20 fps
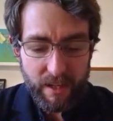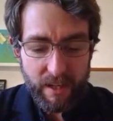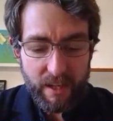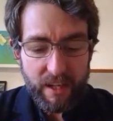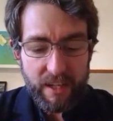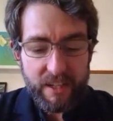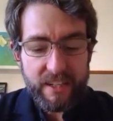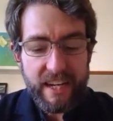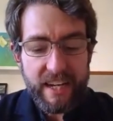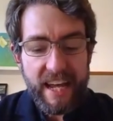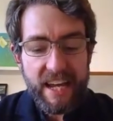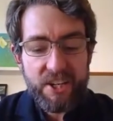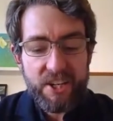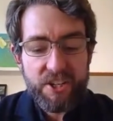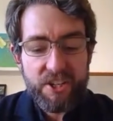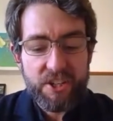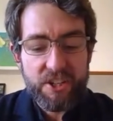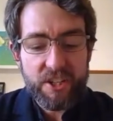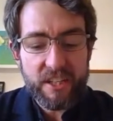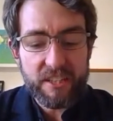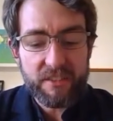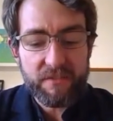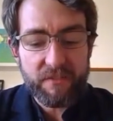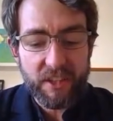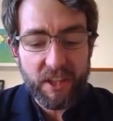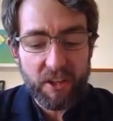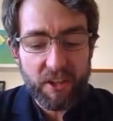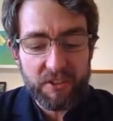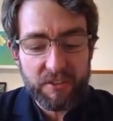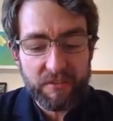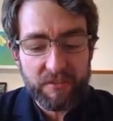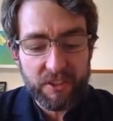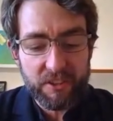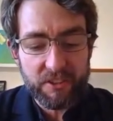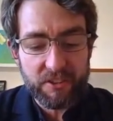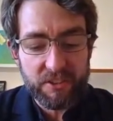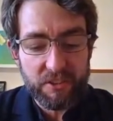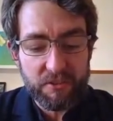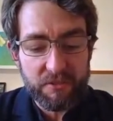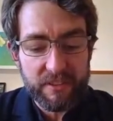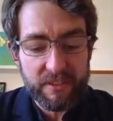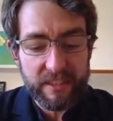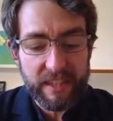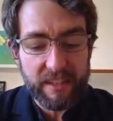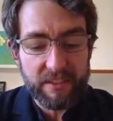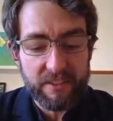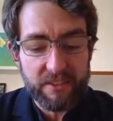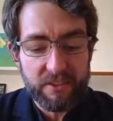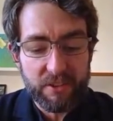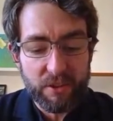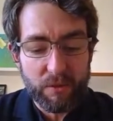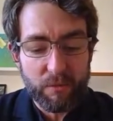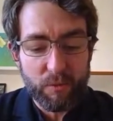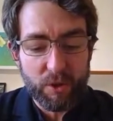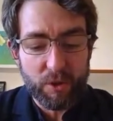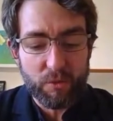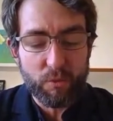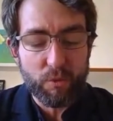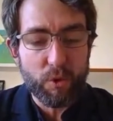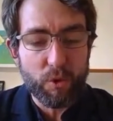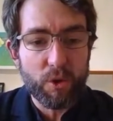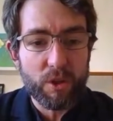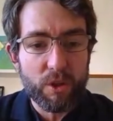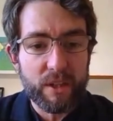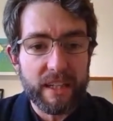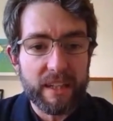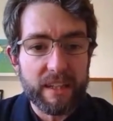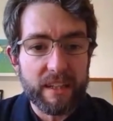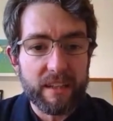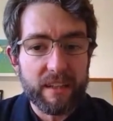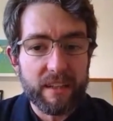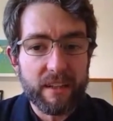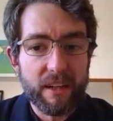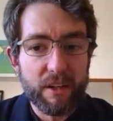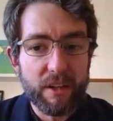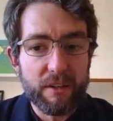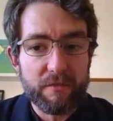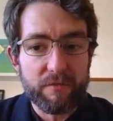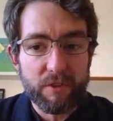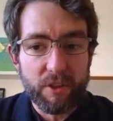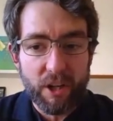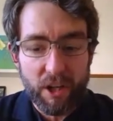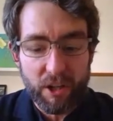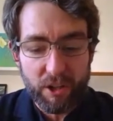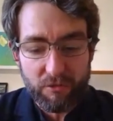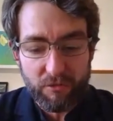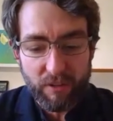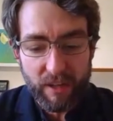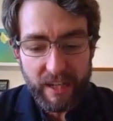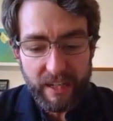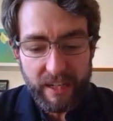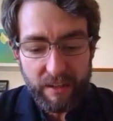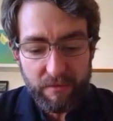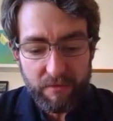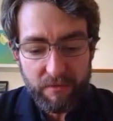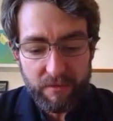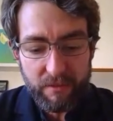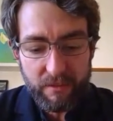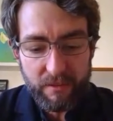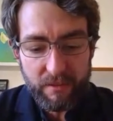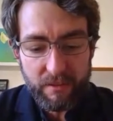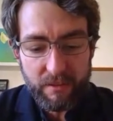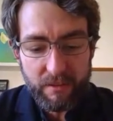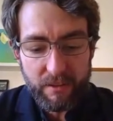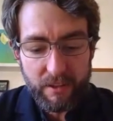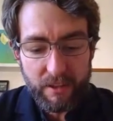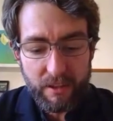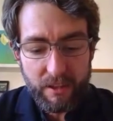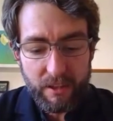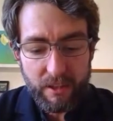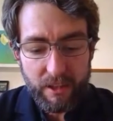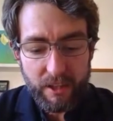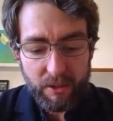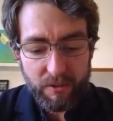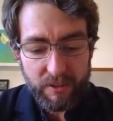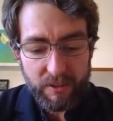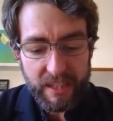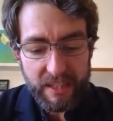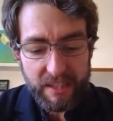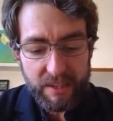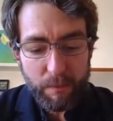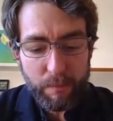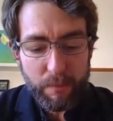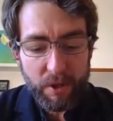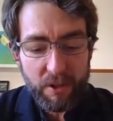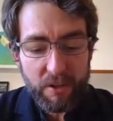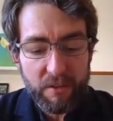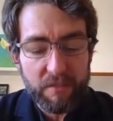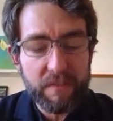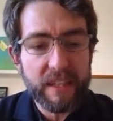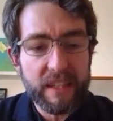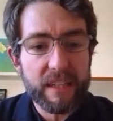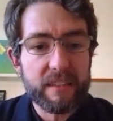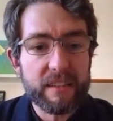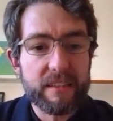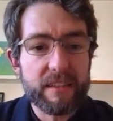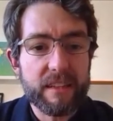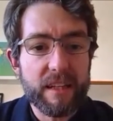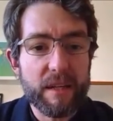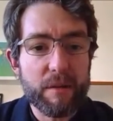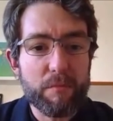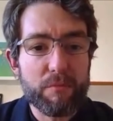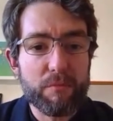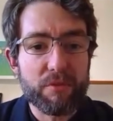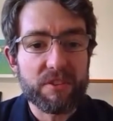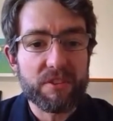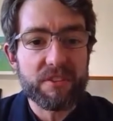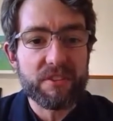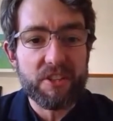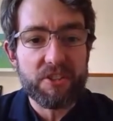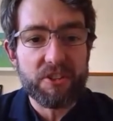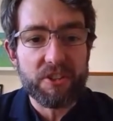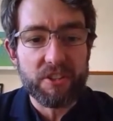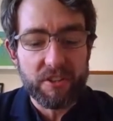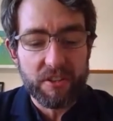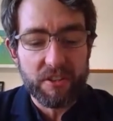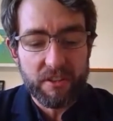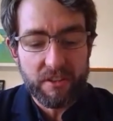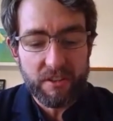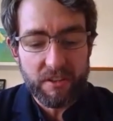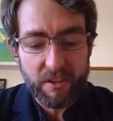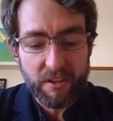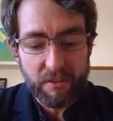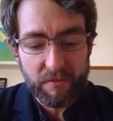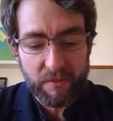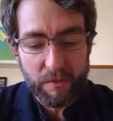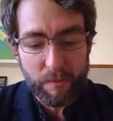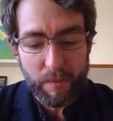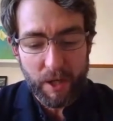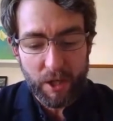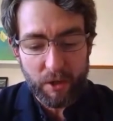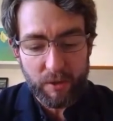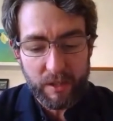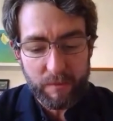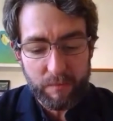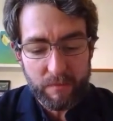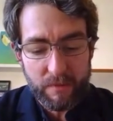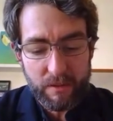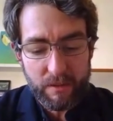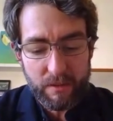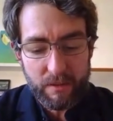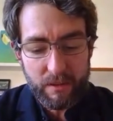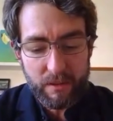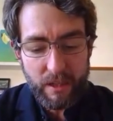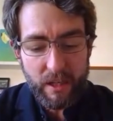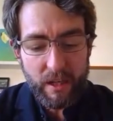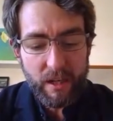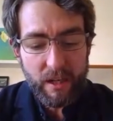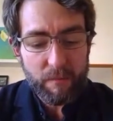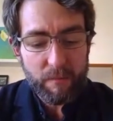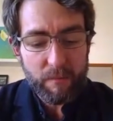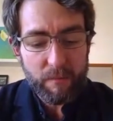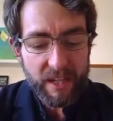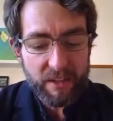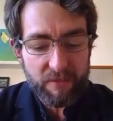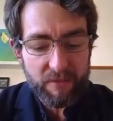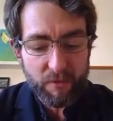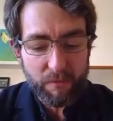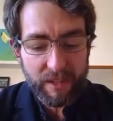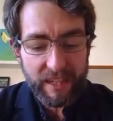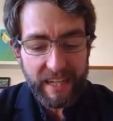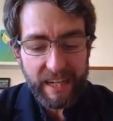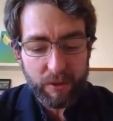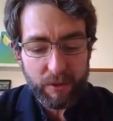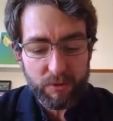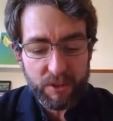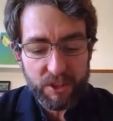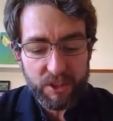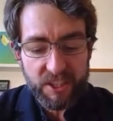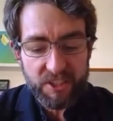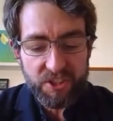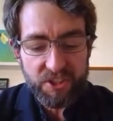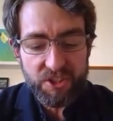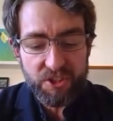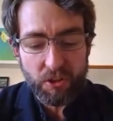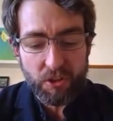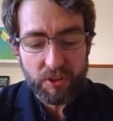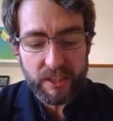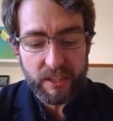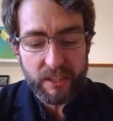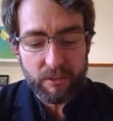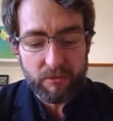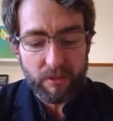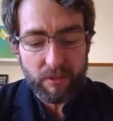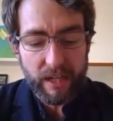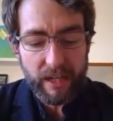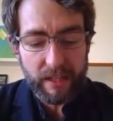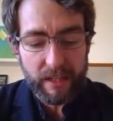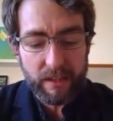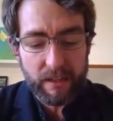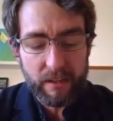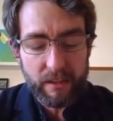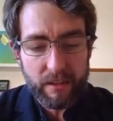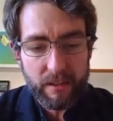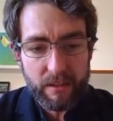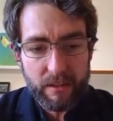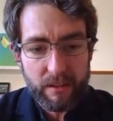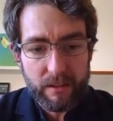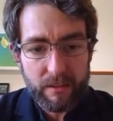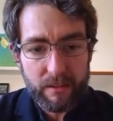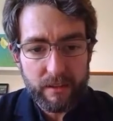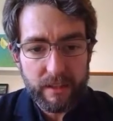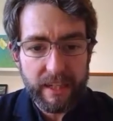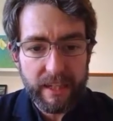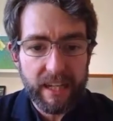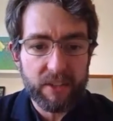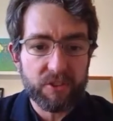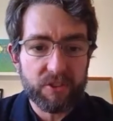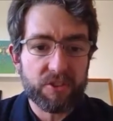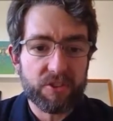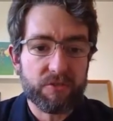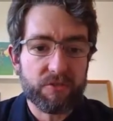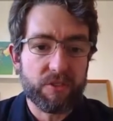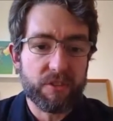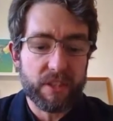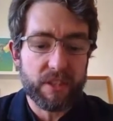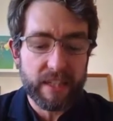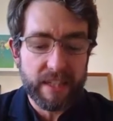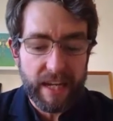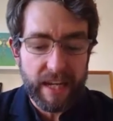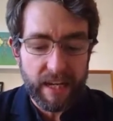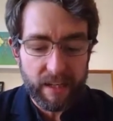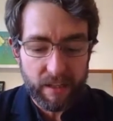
Nesh is for those of us who sense someone walking over our grave, who need the perfect imprecision of the poem, made from language's shoddy array, to get us through the day.